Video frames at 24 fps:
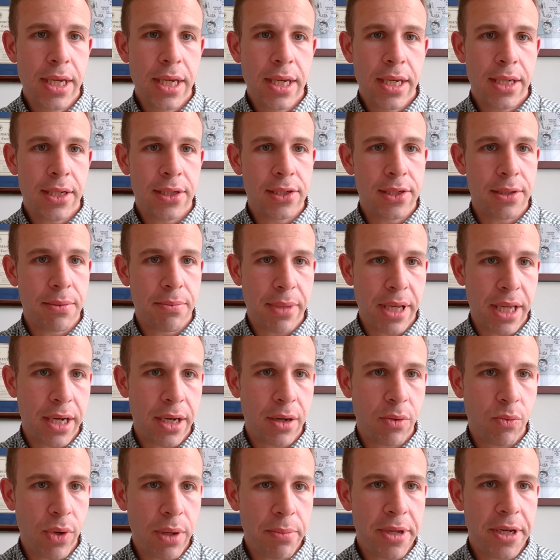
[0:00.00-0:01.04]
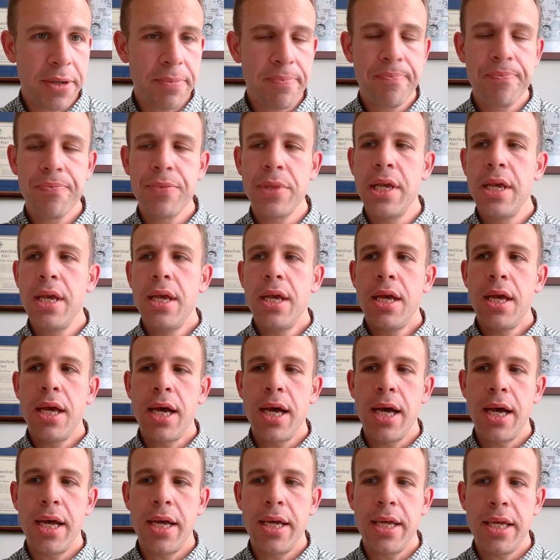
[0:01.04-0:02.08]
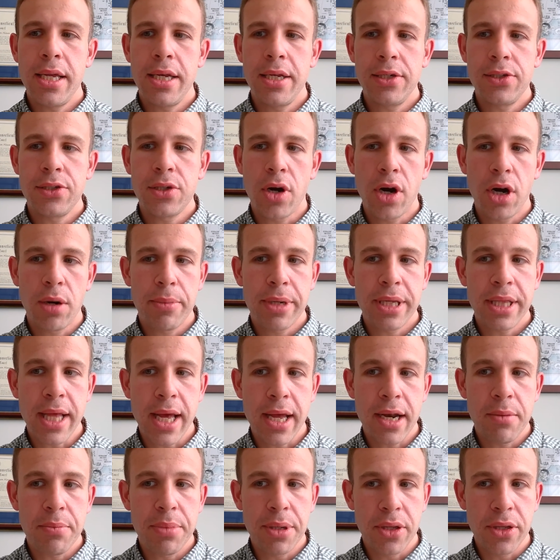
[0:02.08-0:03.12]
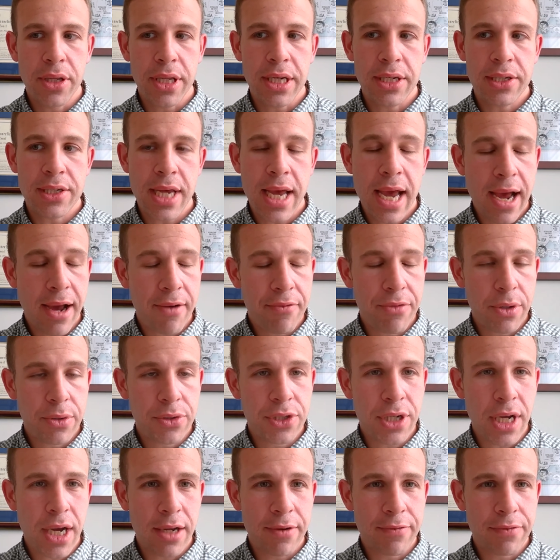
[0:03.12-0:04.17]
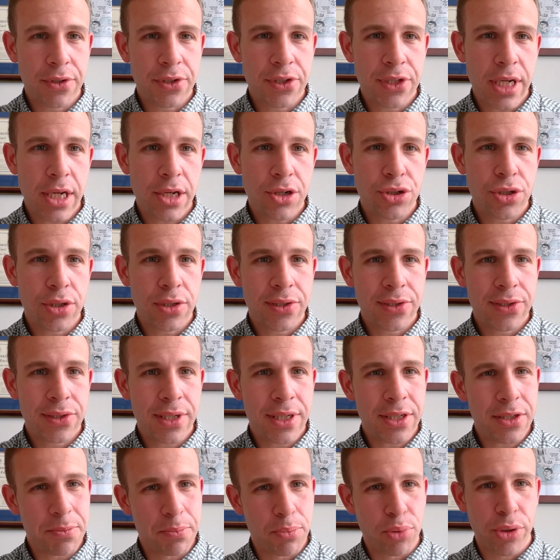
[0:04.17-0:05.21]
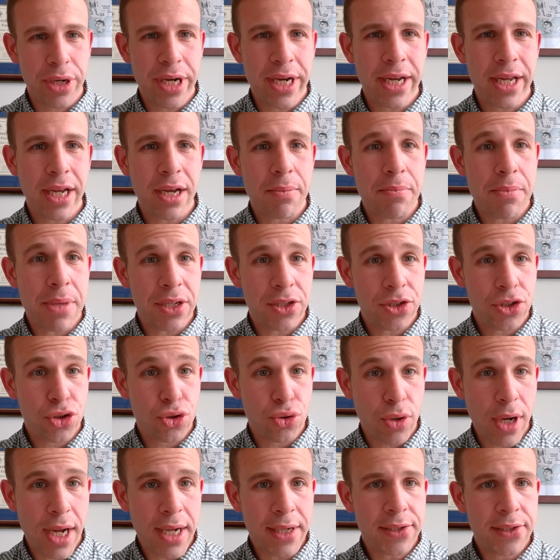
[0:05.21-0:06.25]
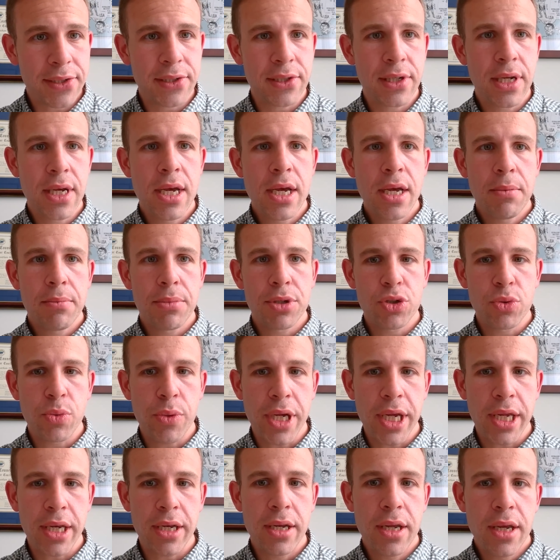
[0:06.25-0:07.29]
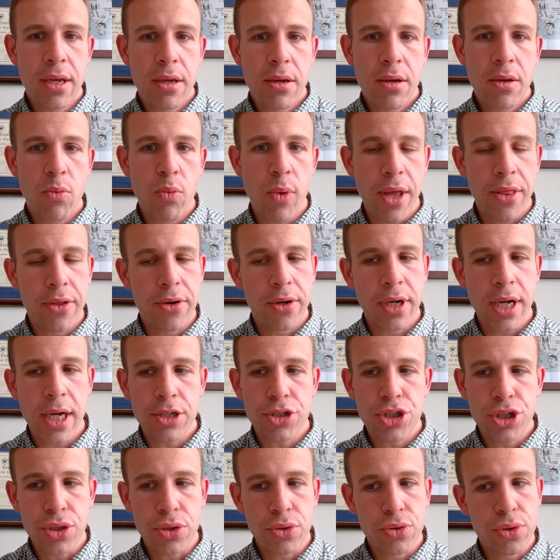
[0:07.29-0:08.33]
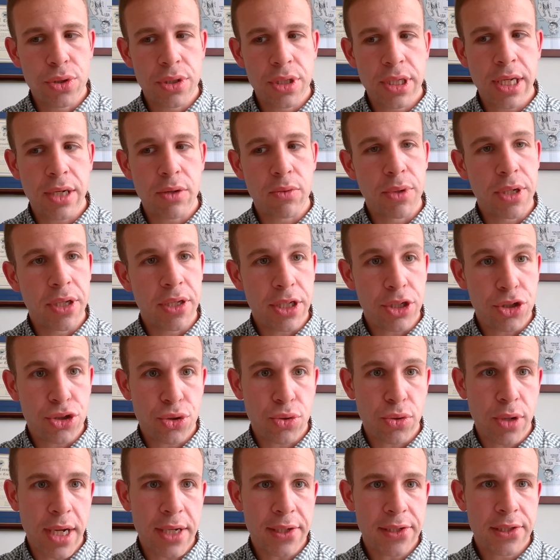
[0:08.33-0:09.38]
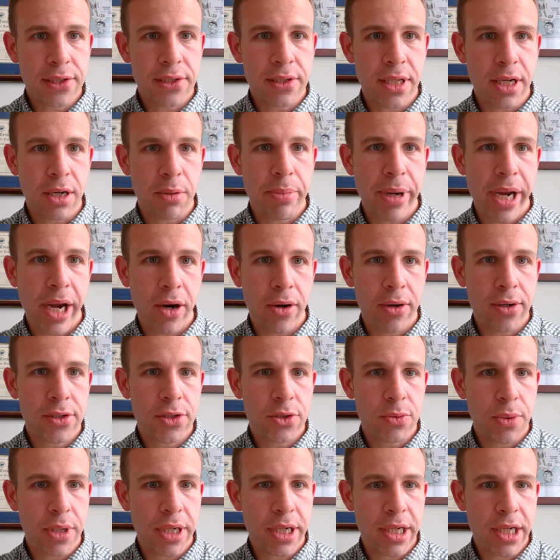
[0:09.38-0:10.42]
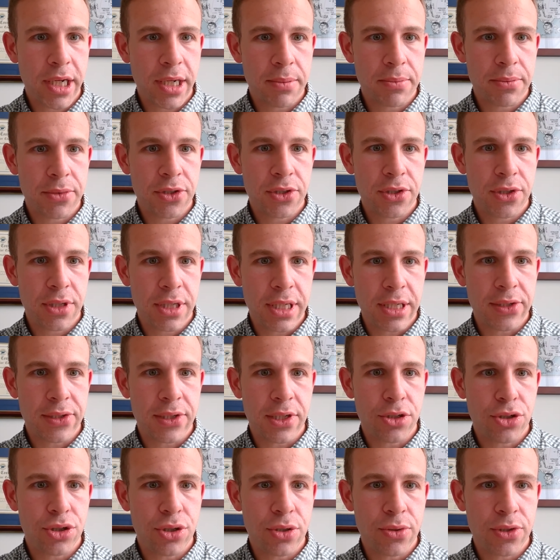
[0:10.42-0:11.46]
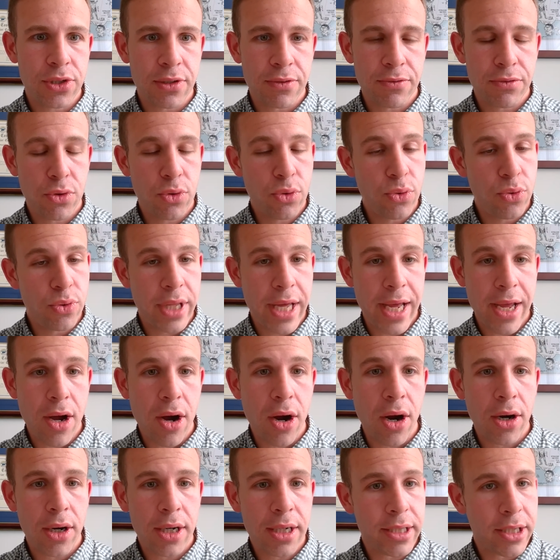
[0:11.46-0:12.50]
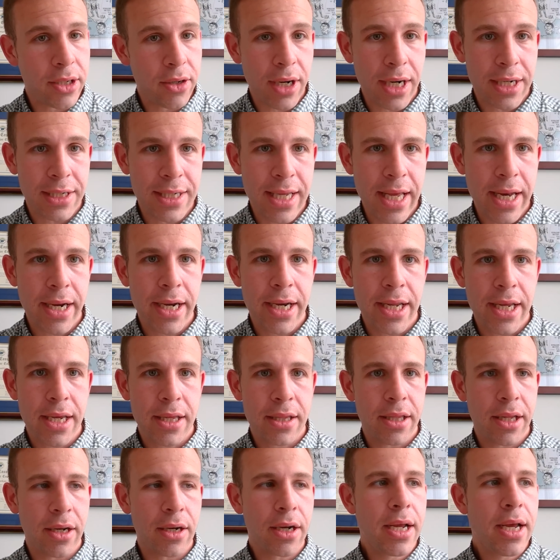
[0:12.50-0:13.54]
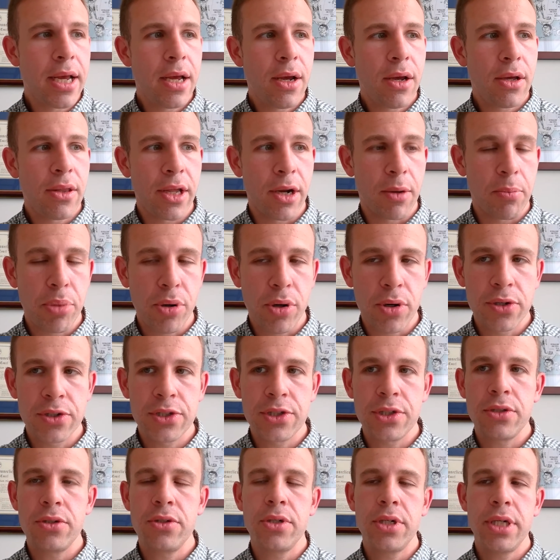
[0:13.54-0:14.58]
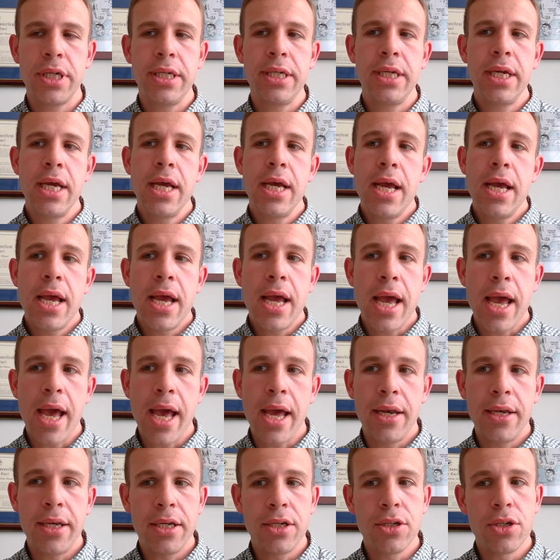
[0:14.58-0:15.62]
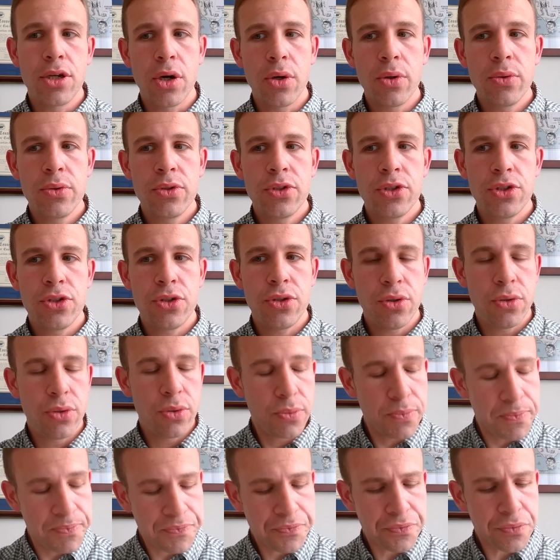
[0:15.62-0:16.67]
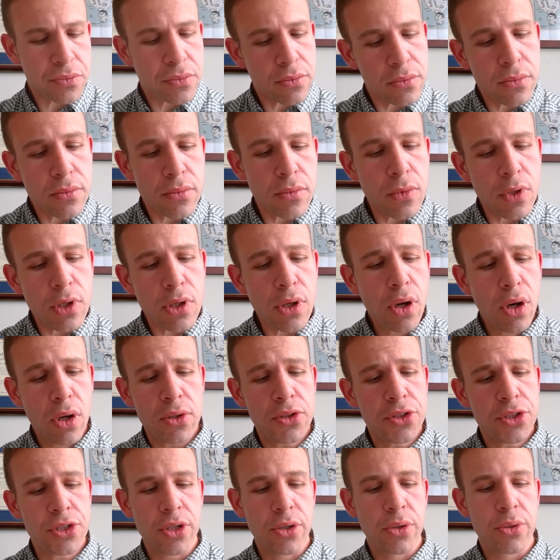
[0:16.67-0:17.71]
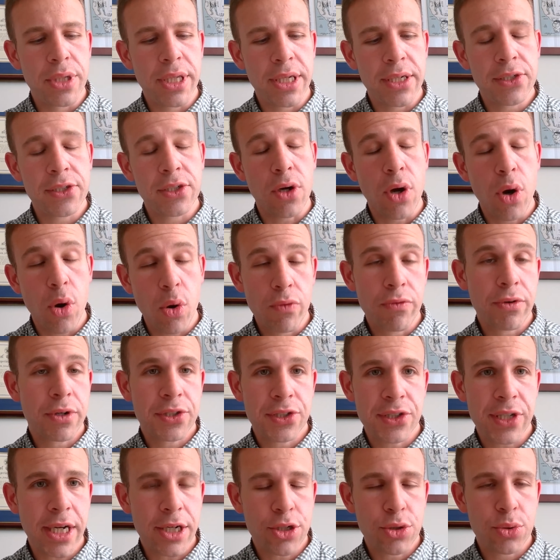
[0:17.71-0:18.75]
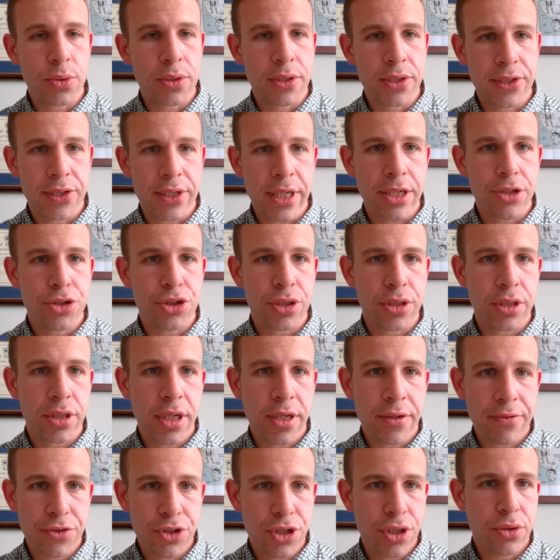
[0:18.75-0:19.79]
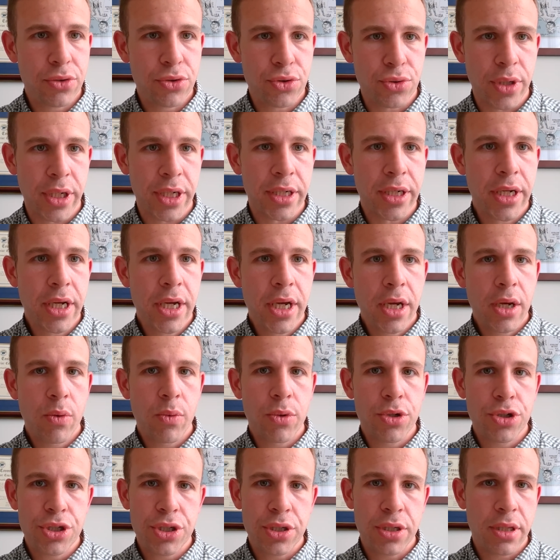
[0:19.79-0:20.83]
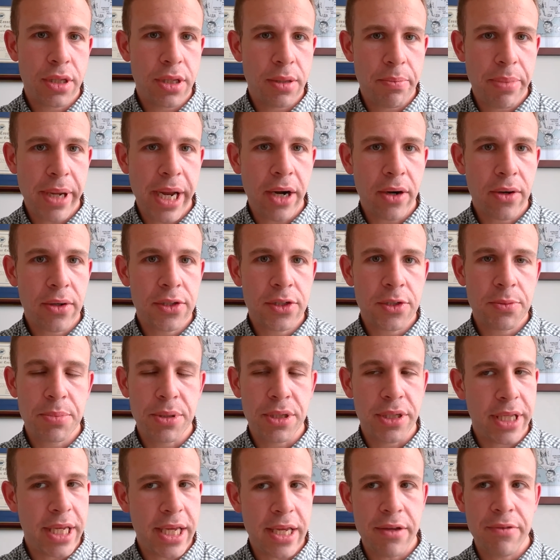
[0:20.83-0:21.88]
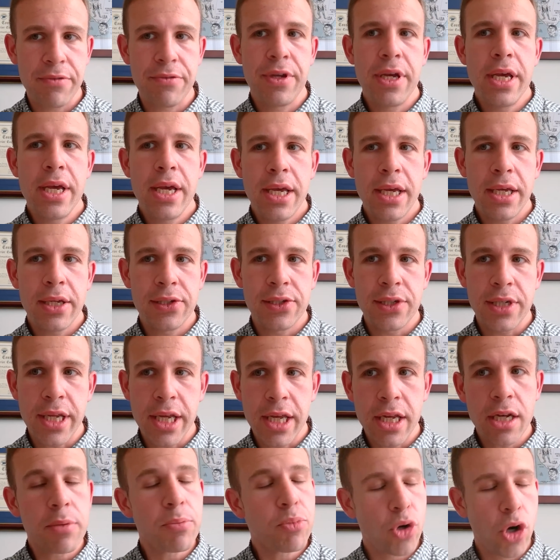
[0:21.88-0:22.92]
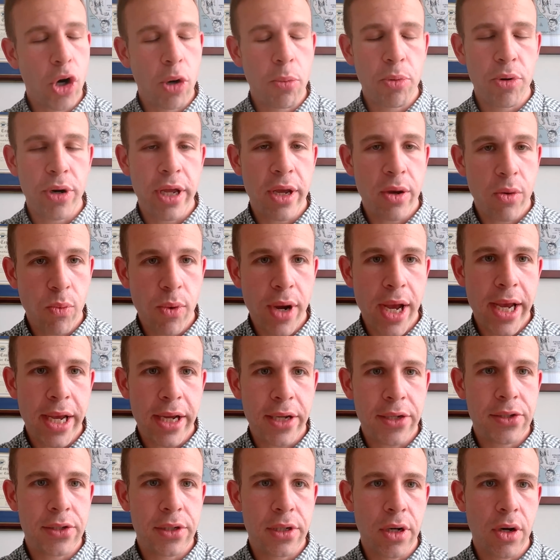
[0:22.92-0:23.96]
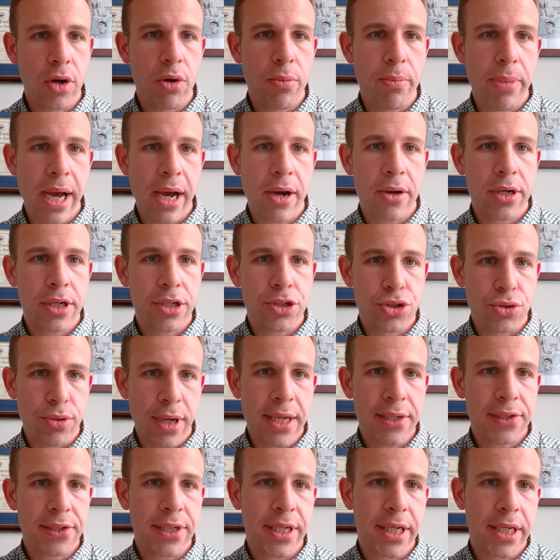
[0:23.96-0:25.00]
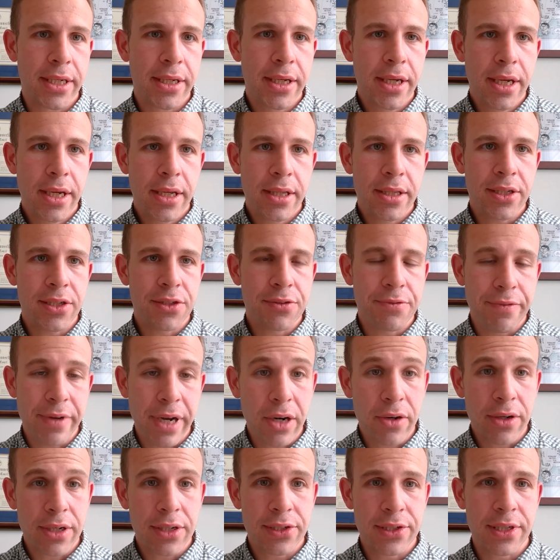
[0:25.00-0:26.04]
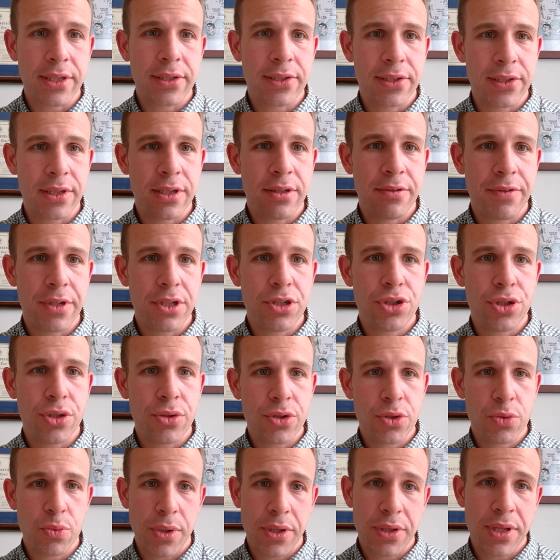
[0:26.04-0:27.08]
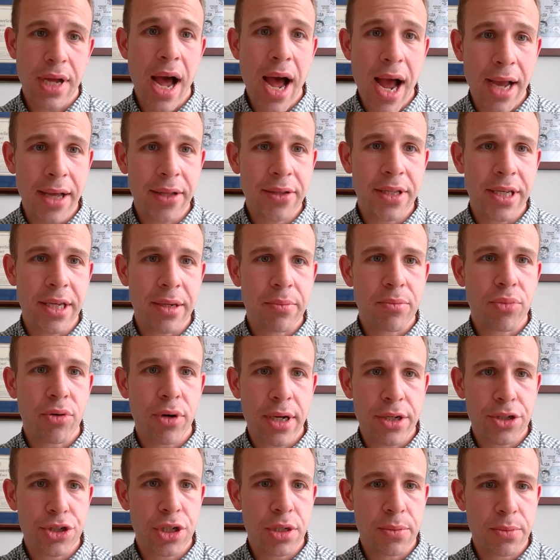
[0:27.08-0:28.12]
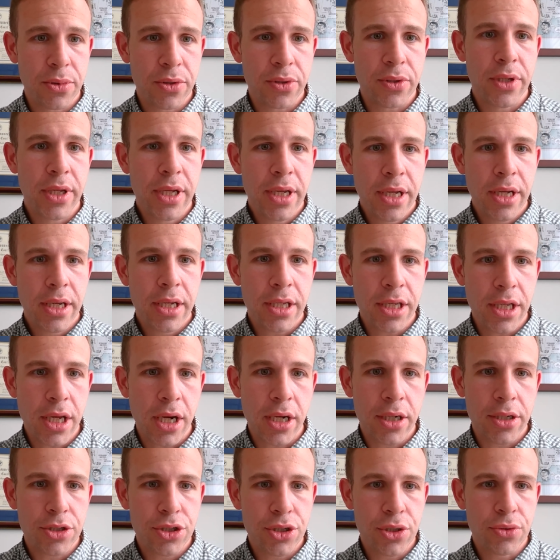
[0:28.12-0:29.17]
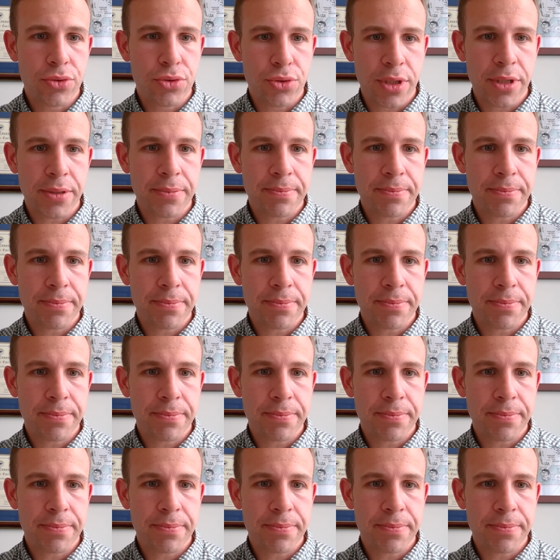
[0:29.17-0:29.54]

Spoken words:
into men and women. It is harming that ability to have those conversations. It's breeding a mistrust between whether or not children can really trust their parents when it comes to these issues of who they are and their identity and their personhood. And it goes to also this over sexualization of children, which the parents believe is an inappropriate way to go about addressing these very sensitive issues with highly impressionable young children.